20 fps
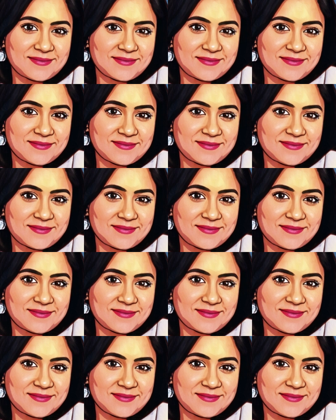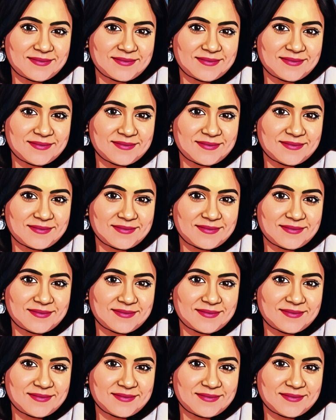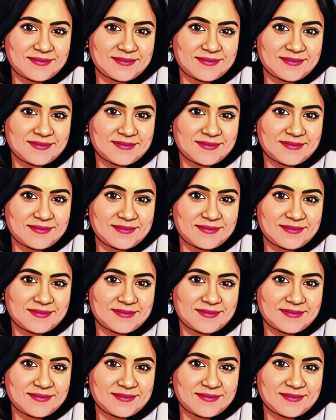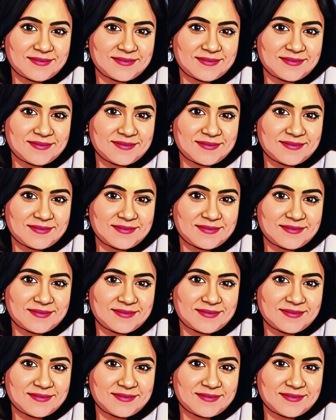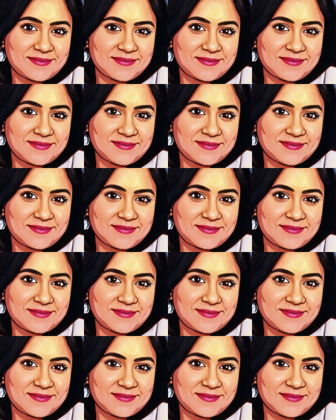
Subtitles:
(no lip movement)